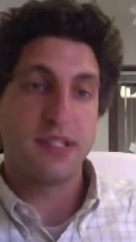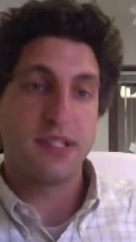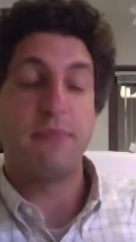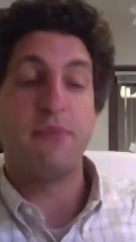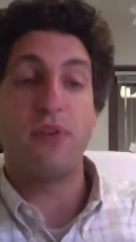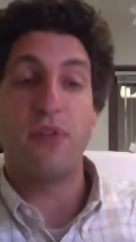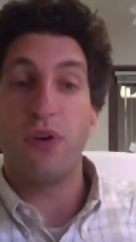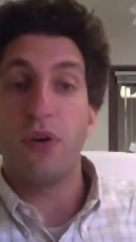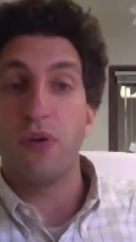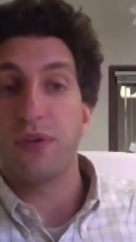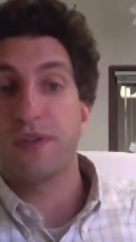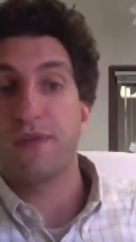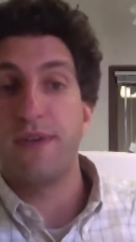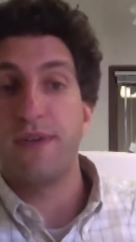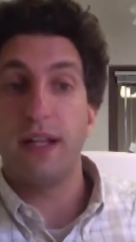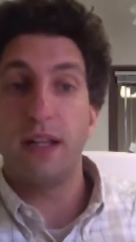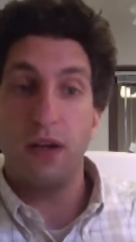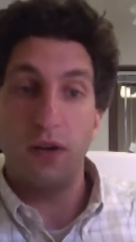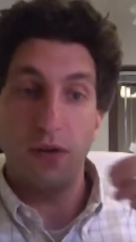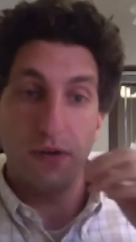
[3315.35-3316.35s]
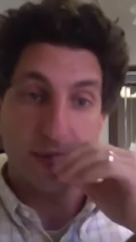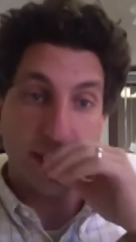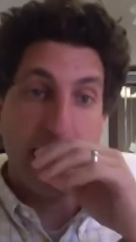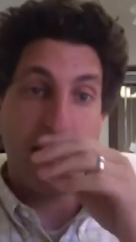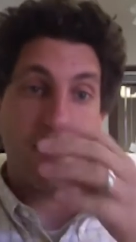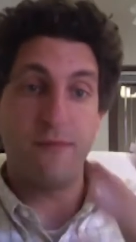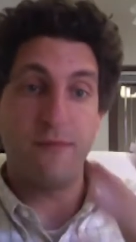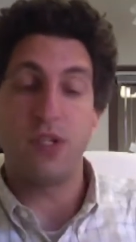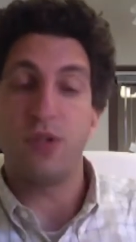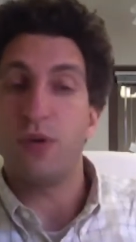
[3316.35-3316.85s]
some of those fellows
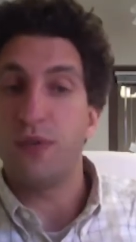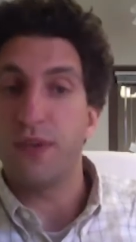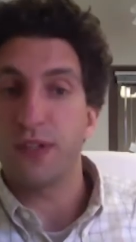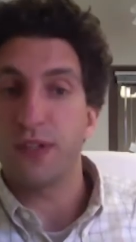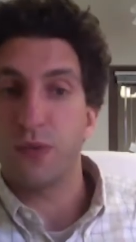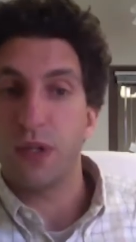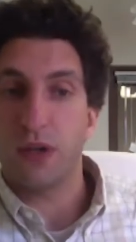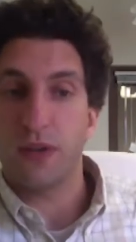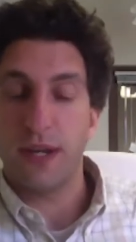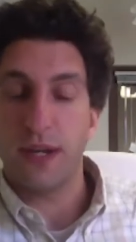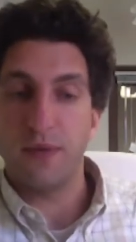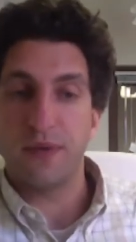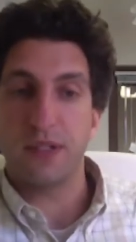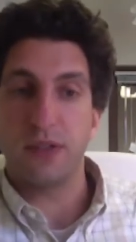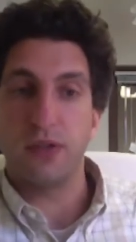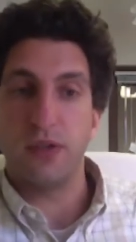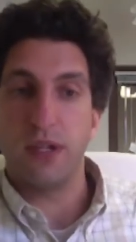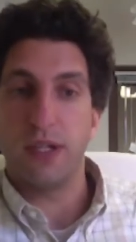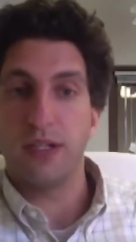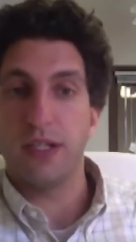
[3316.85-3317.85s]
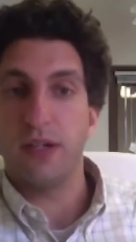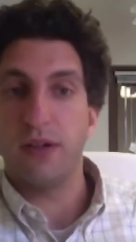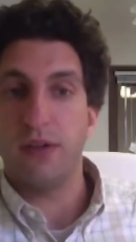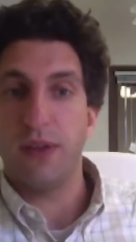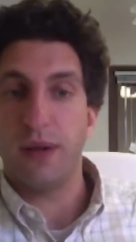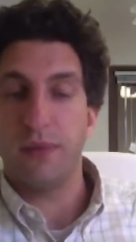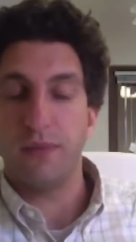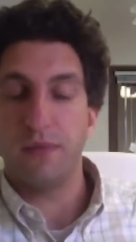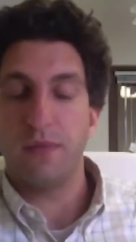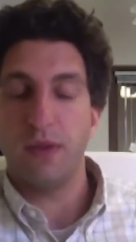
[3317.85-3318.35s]
have been doing this work that I was alluding
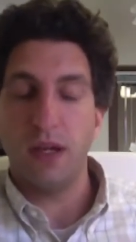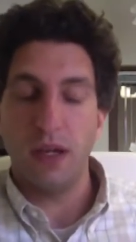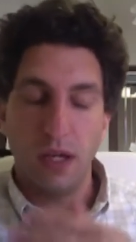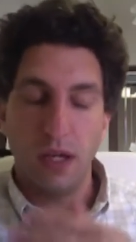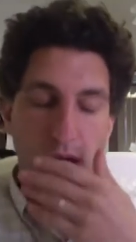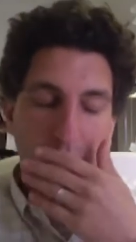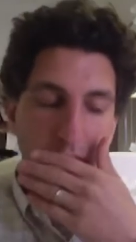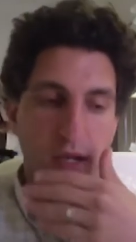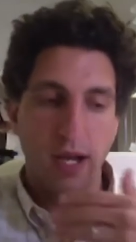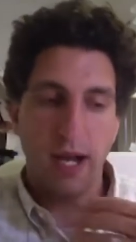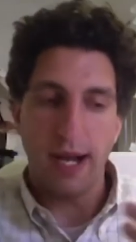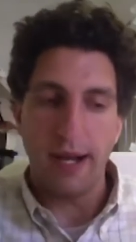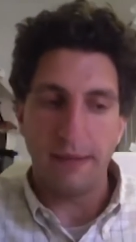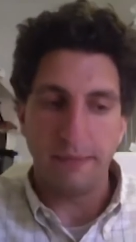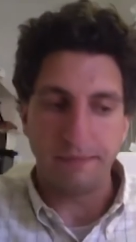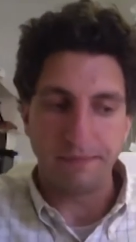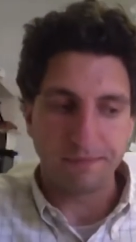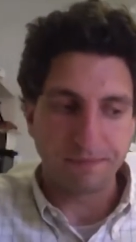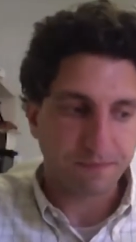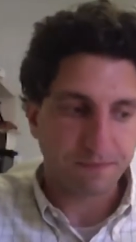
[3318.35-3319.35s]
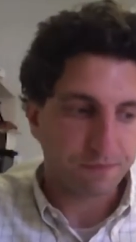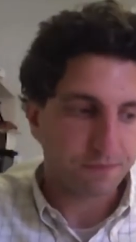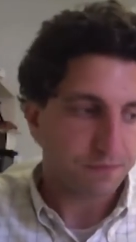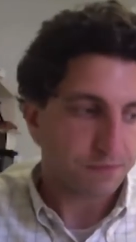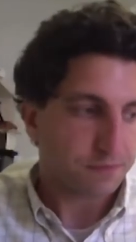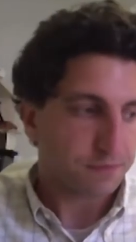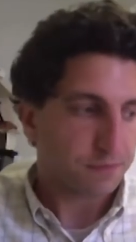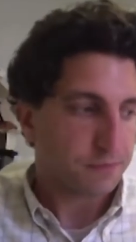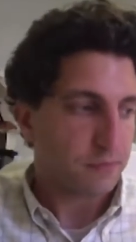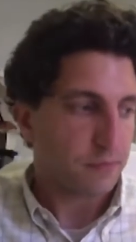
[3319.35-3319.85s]
to that
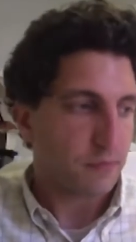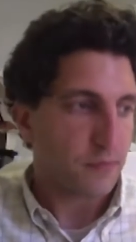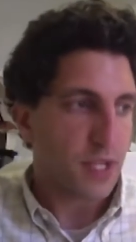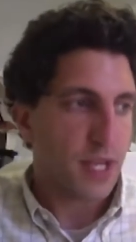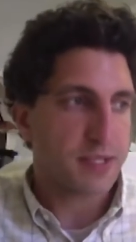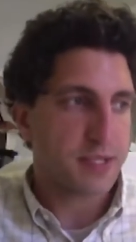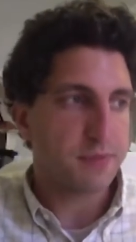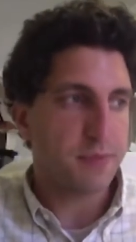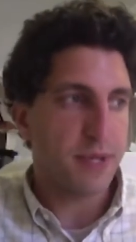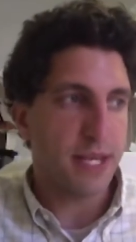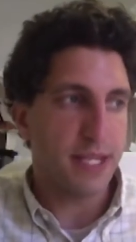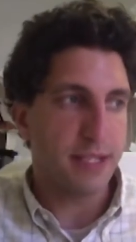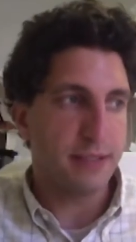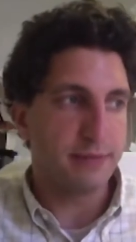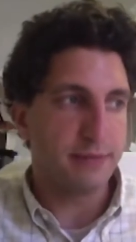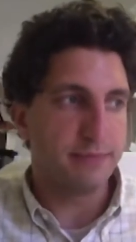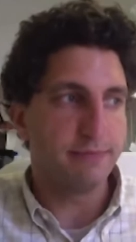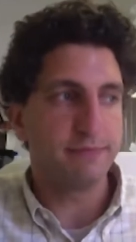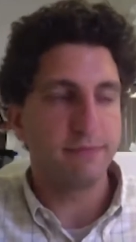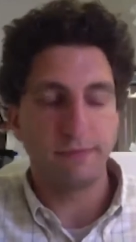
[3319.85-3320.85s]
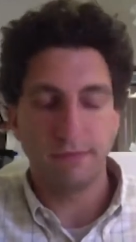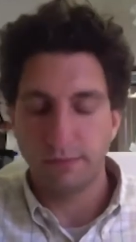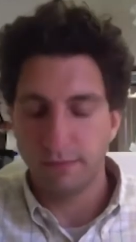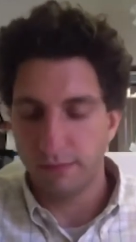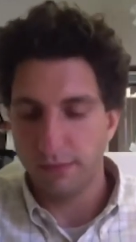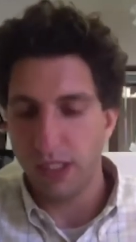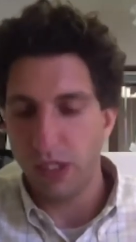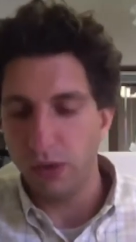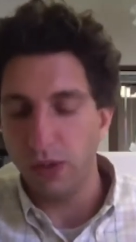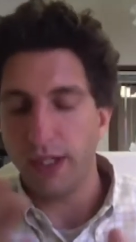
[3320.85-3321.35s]
has been
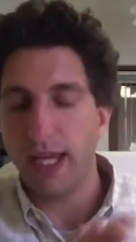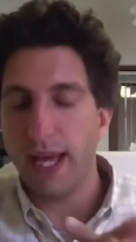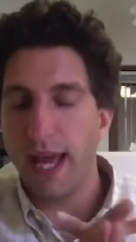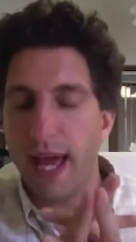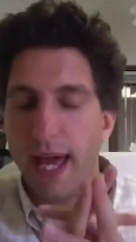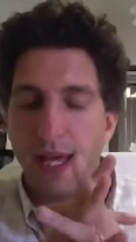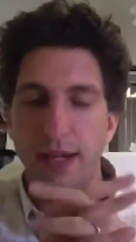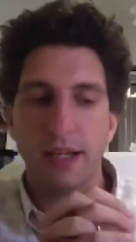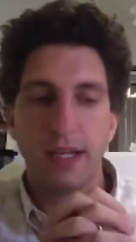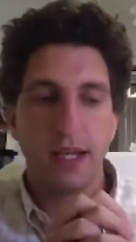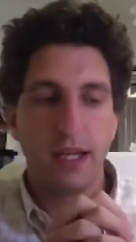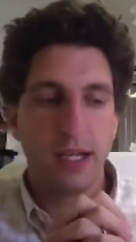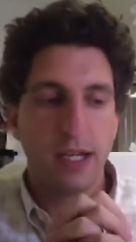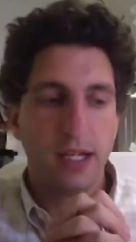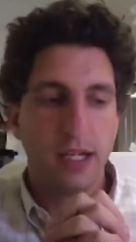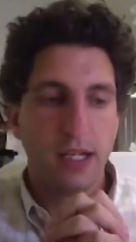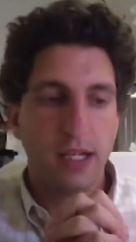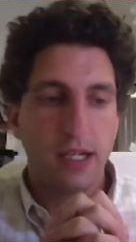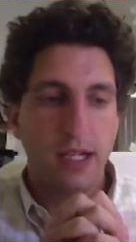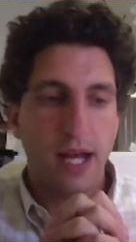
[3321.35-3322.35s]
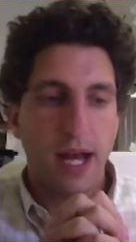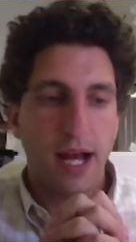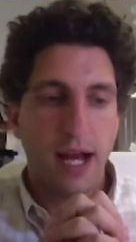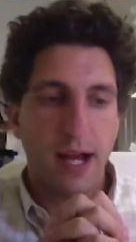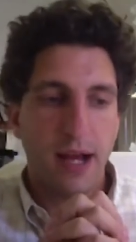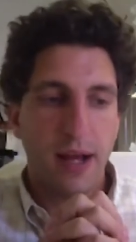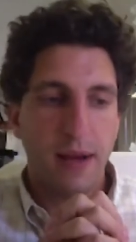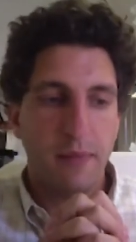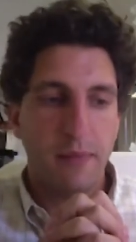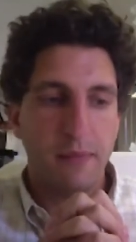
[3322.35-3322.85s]
looking at
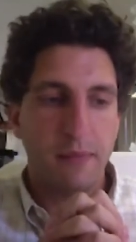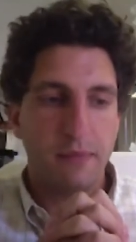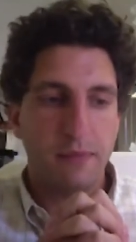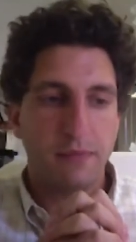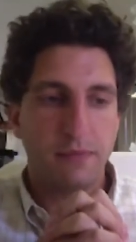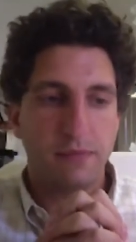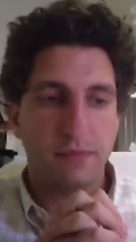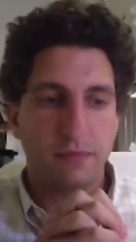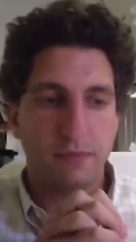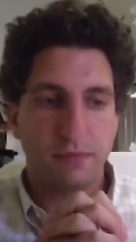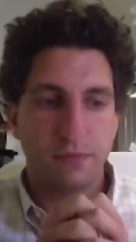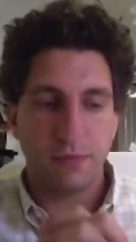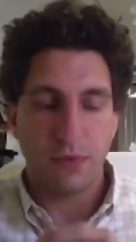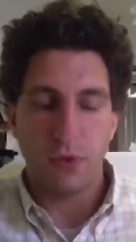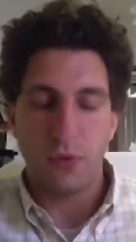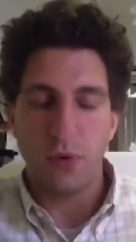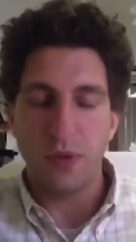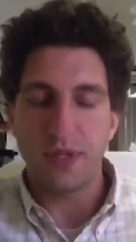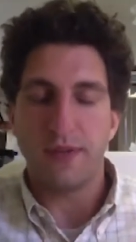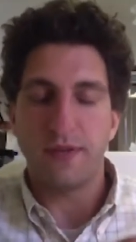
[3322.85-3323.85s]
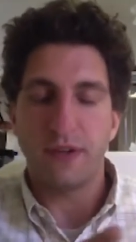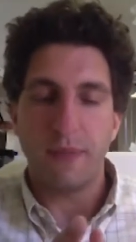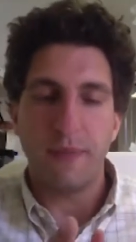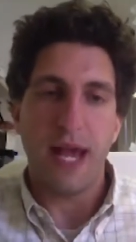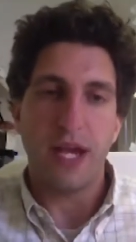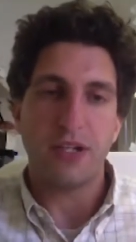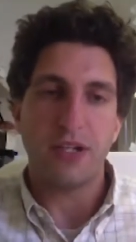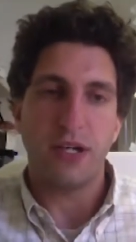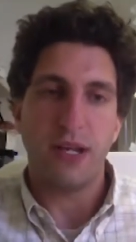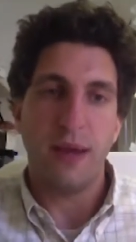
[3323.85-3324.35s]
the roots of
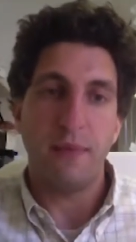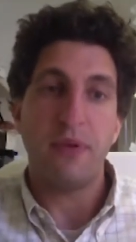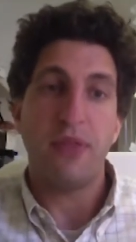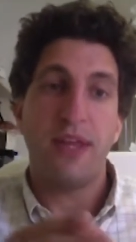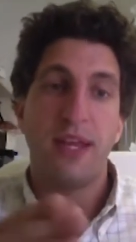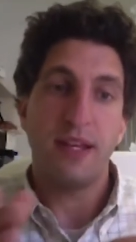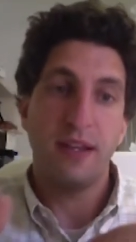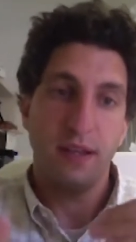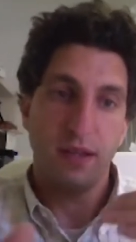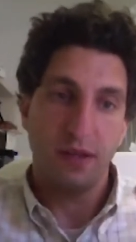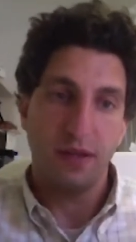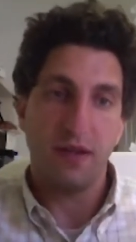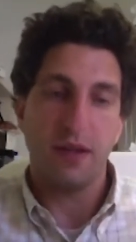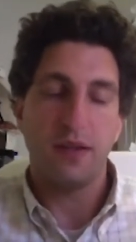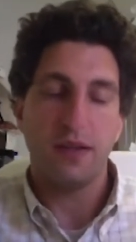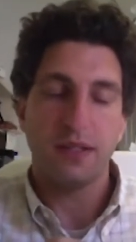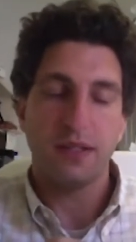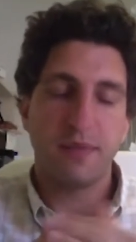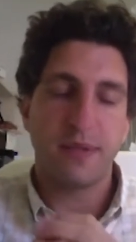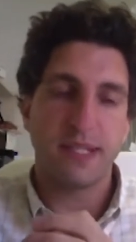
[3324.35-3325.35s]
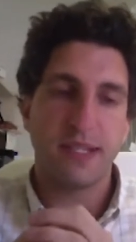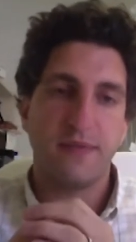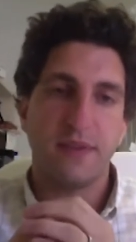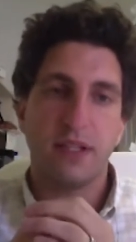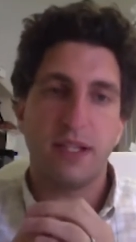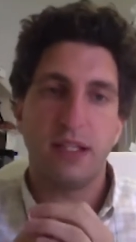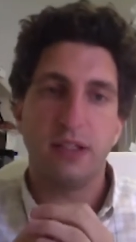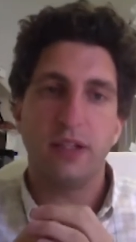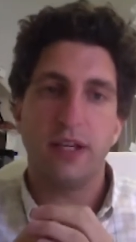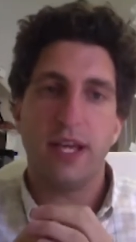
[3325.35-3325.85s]
compassion and empathy,
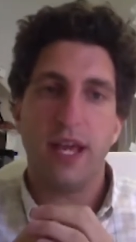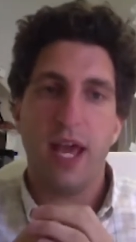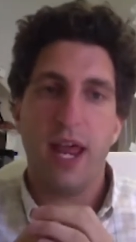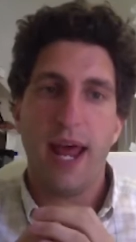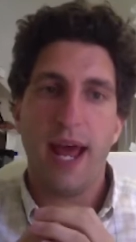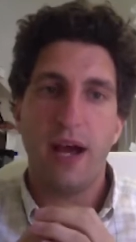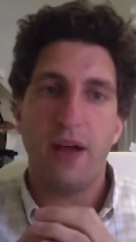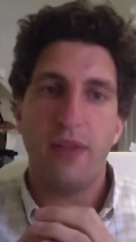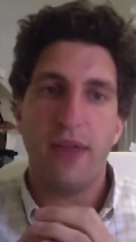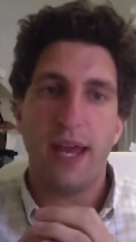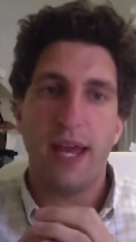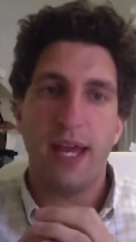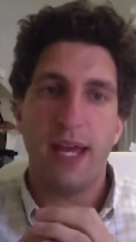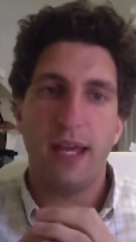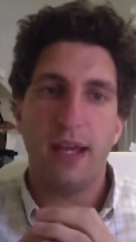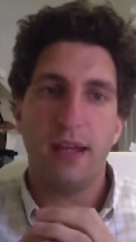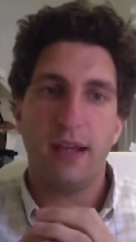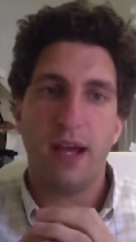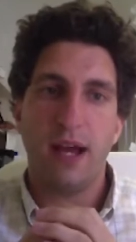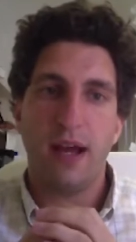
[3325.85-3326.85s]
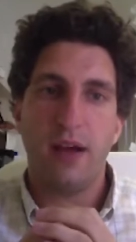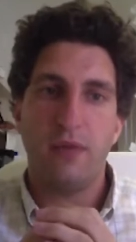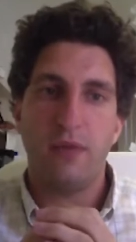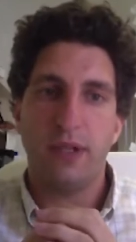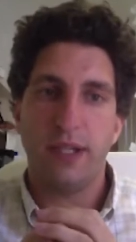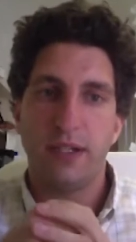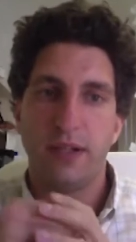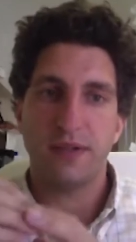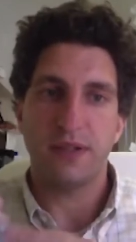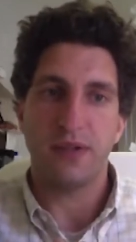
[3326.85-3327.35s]
specifically looking at how they
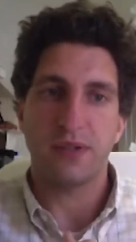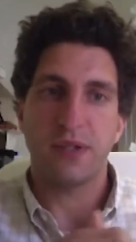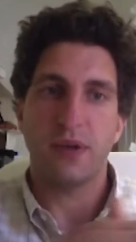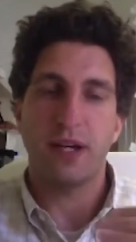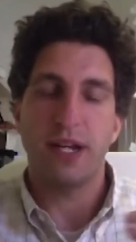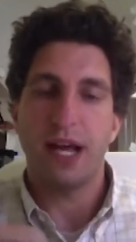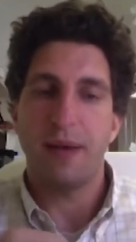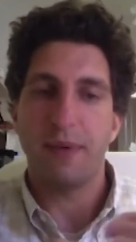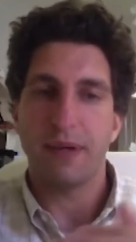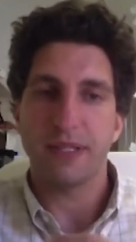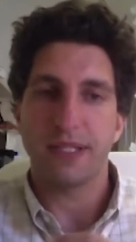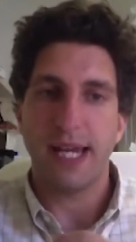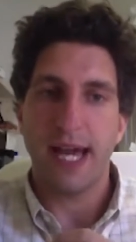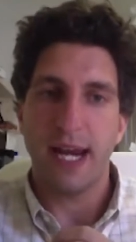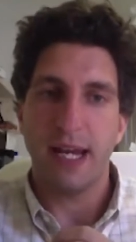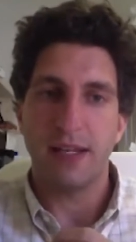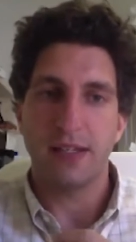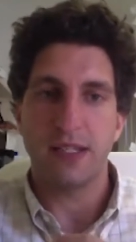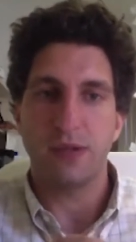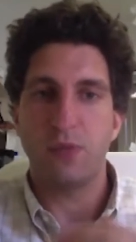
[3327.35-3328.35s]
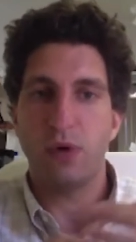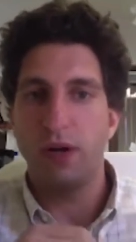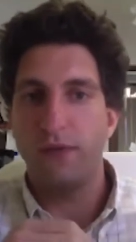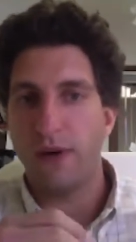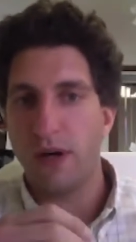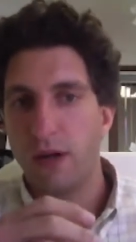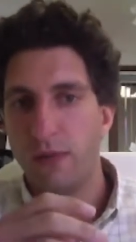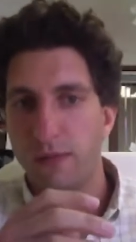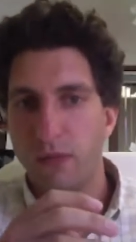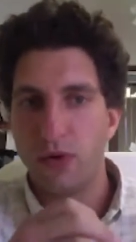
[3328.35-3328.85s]
relate to socioeconomic status. And
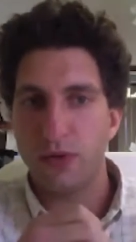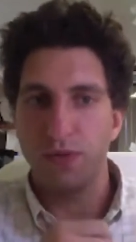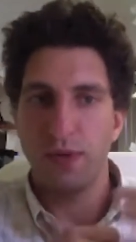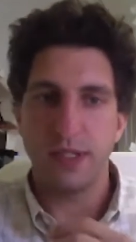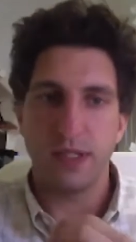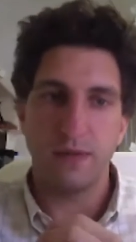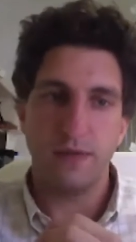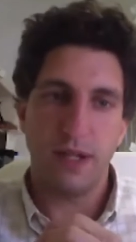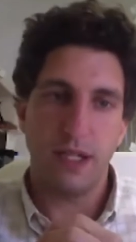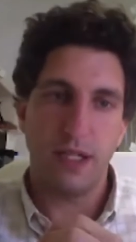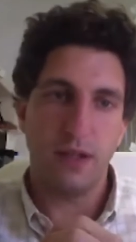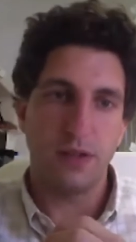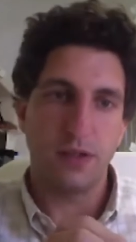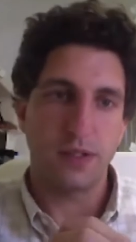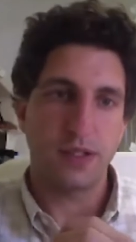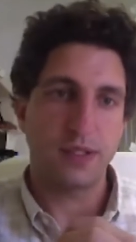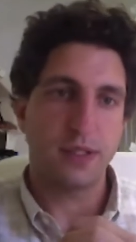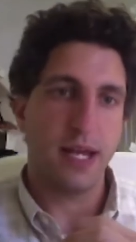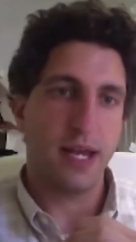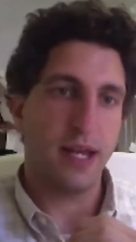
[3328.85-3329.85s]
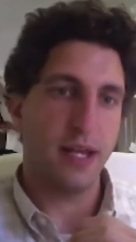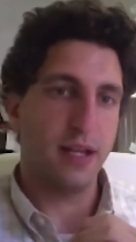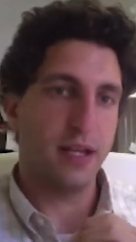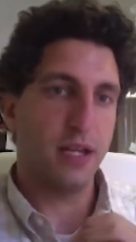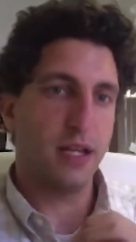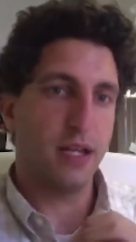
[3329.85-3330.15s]
one of our most recent fellows,